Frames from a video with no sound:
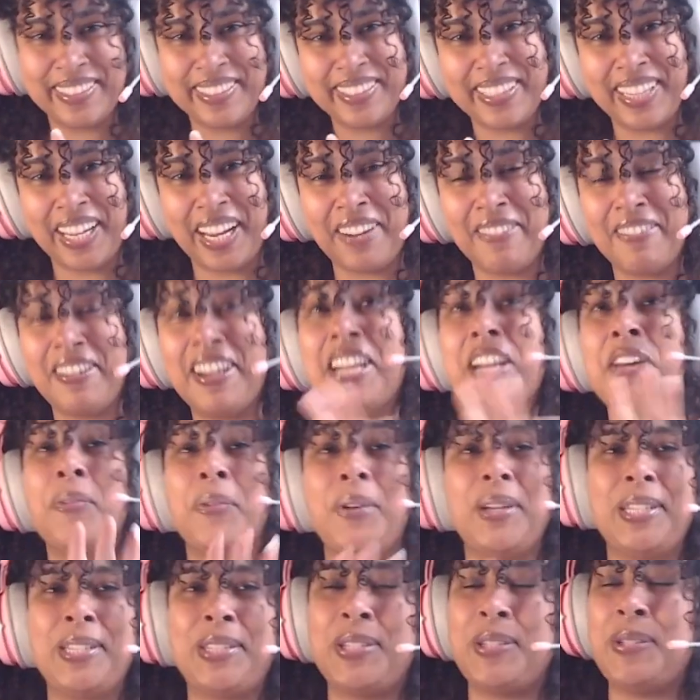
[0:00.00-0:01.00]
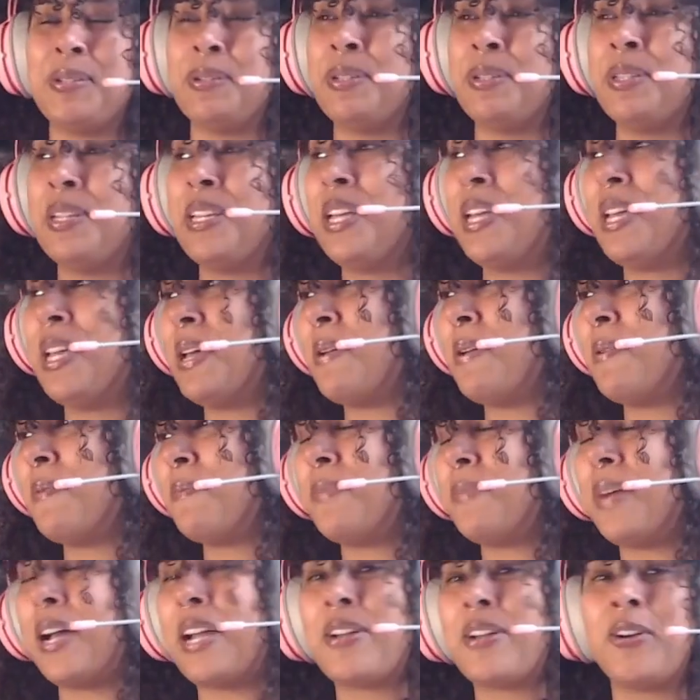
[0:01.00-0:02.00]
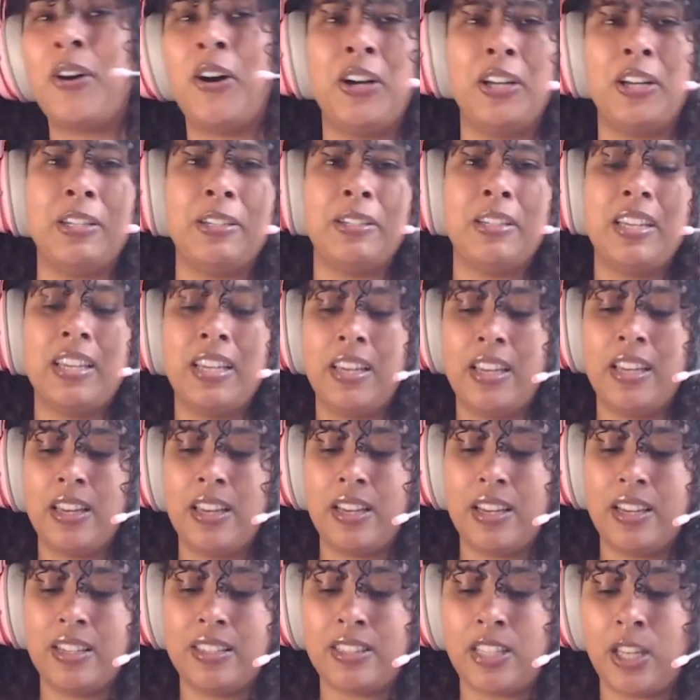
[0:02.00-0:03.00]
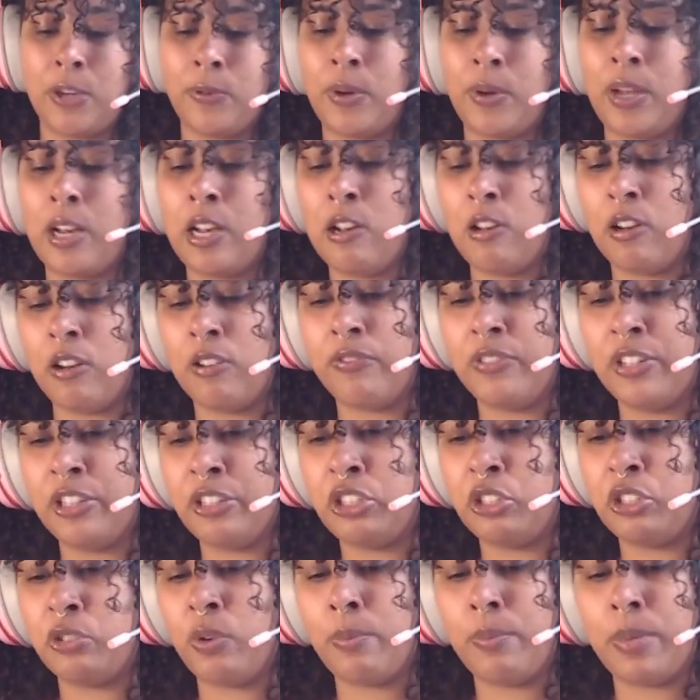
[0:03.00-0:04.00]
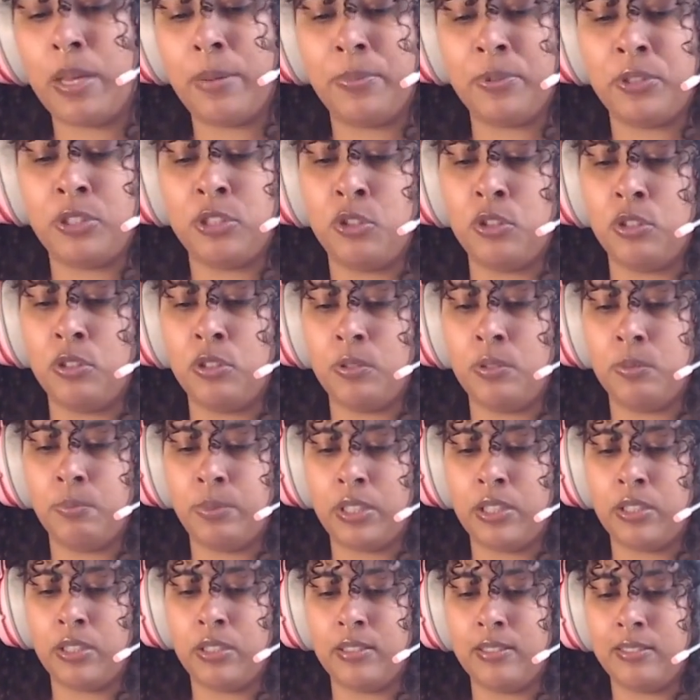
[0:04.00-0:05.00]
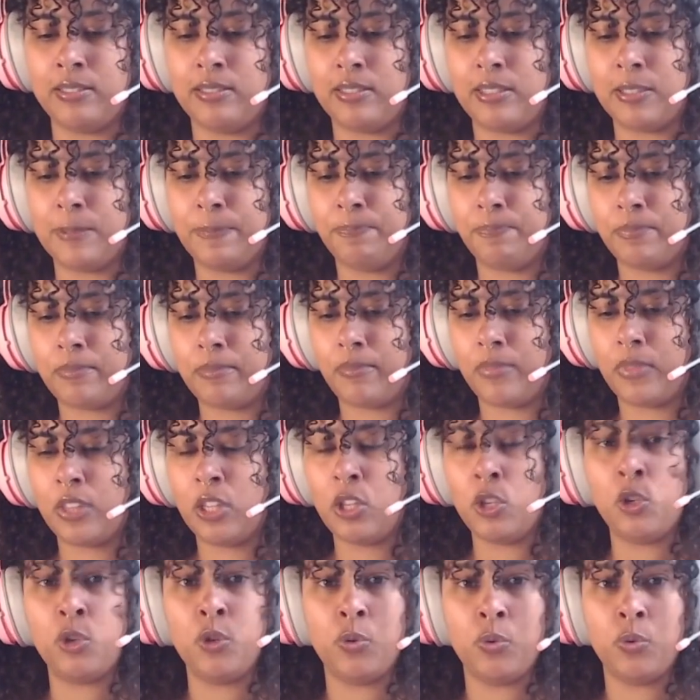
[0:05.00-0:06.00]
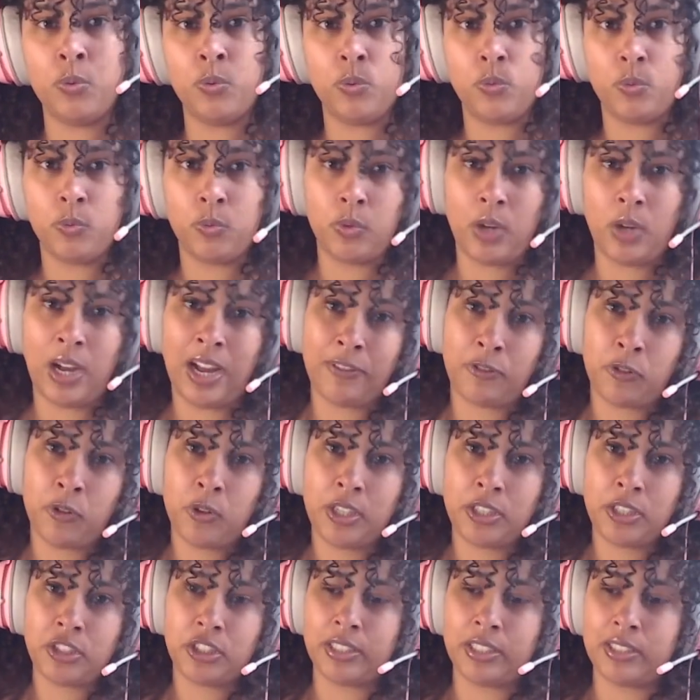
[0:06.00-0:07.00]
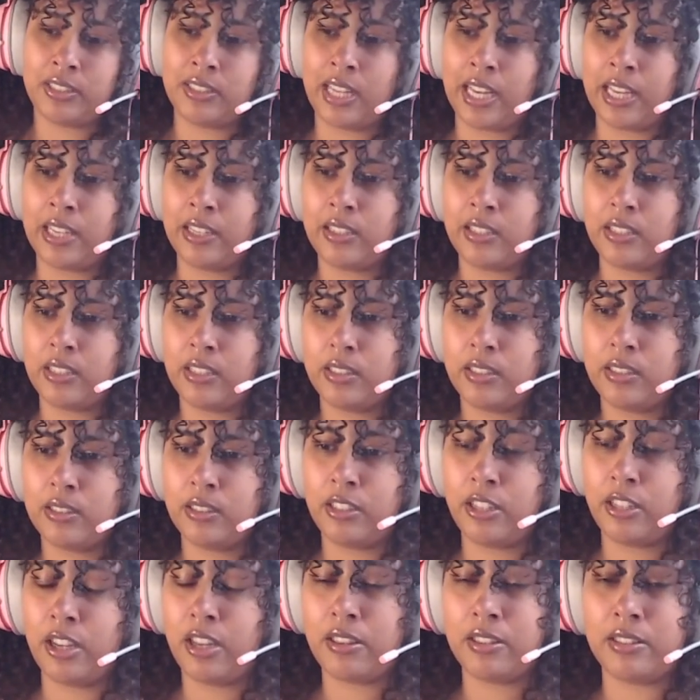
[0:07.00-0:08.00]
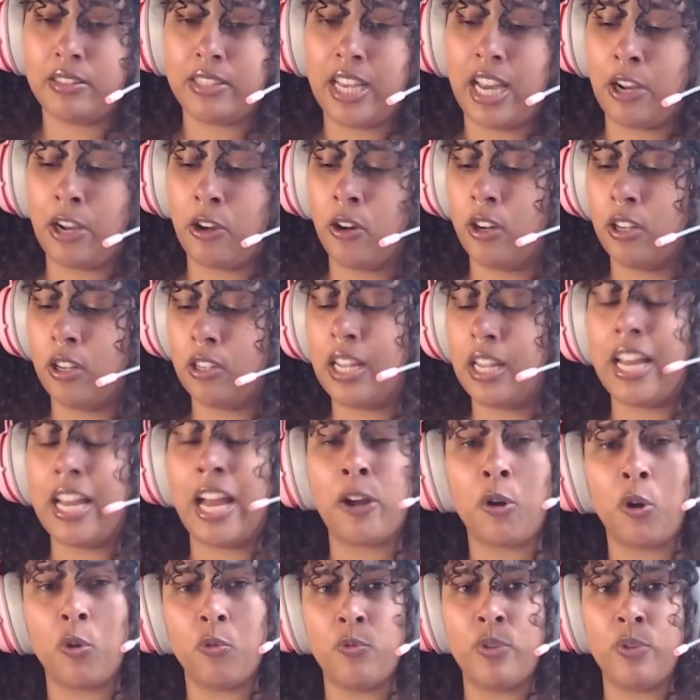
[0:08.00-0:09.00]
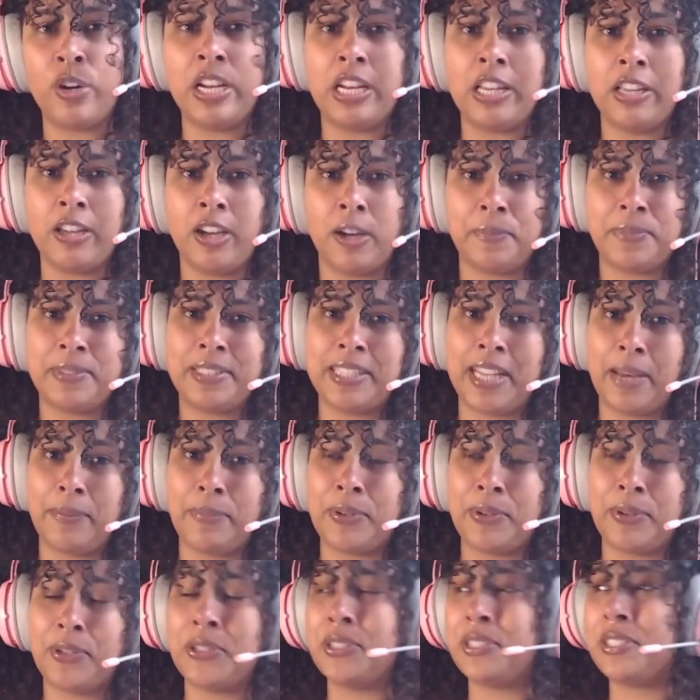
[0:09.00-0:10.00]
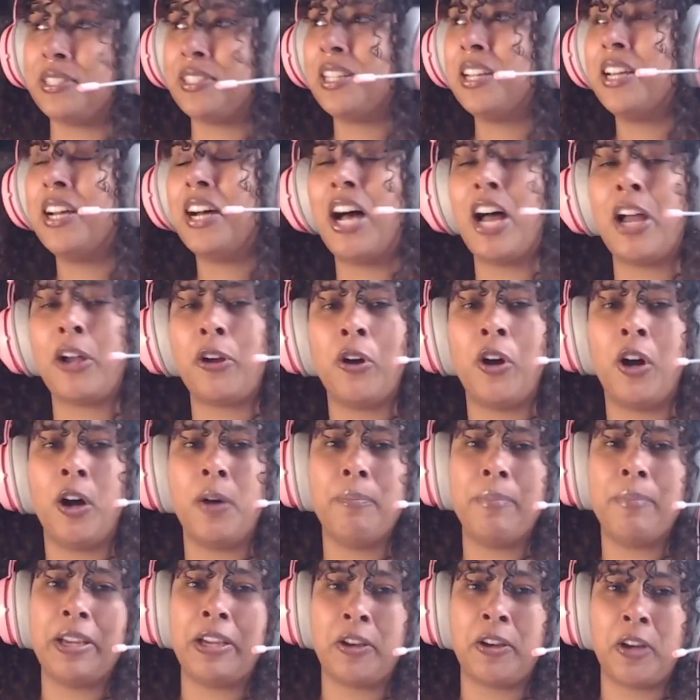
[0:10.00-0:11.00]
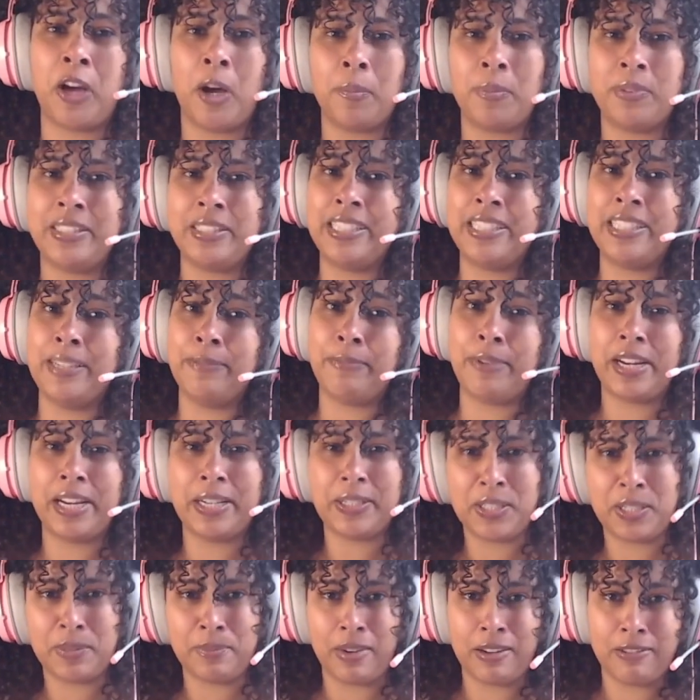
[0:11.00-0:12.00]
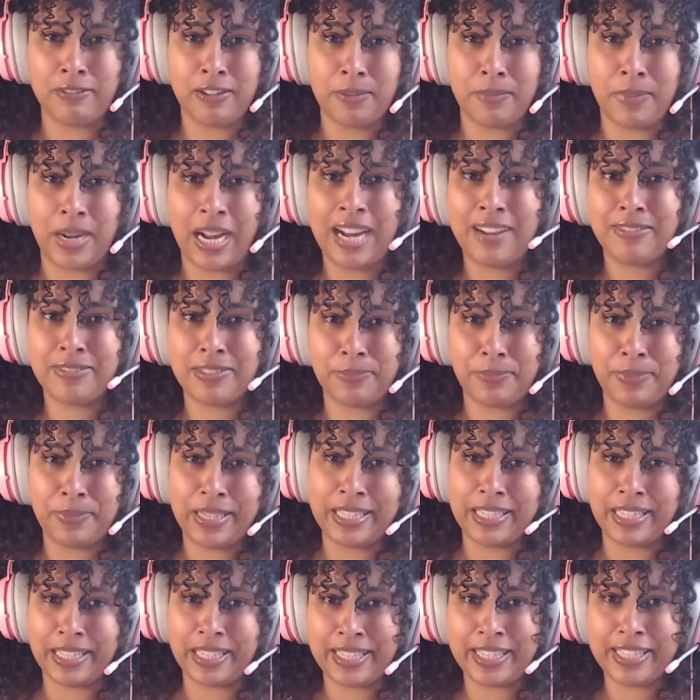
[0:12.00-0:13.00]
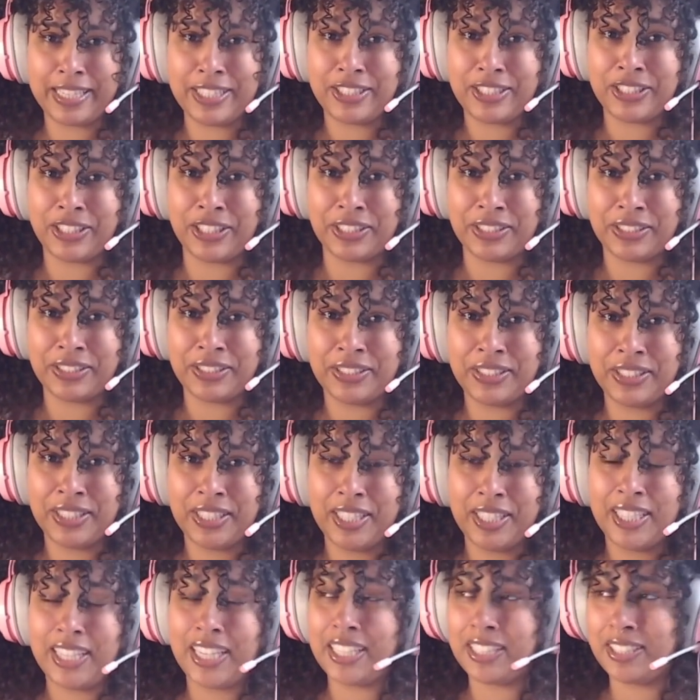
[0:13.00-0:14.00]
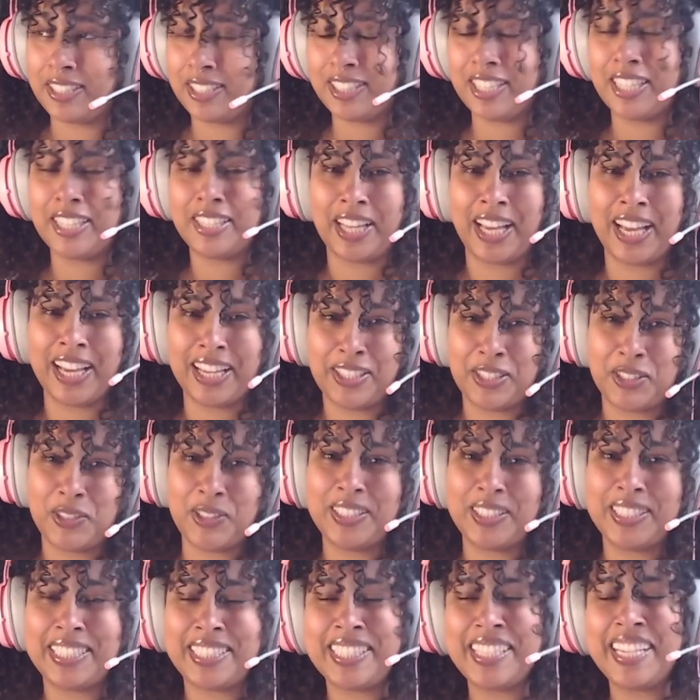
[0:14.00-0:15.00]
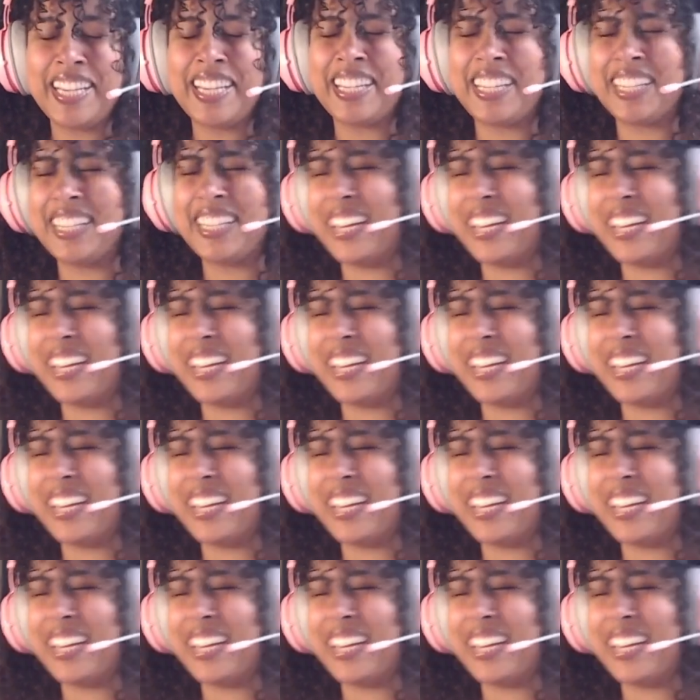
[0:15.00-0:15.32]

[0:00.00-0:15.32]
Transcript: I really want to, but I can't. There are a lot of things you won't be able to do because you have crutches. Like, the other day, I can't lie, I got really upset because I can't make a cup of tea and bring it to my room. I have to be in the kitchen and sit there and drink the tea.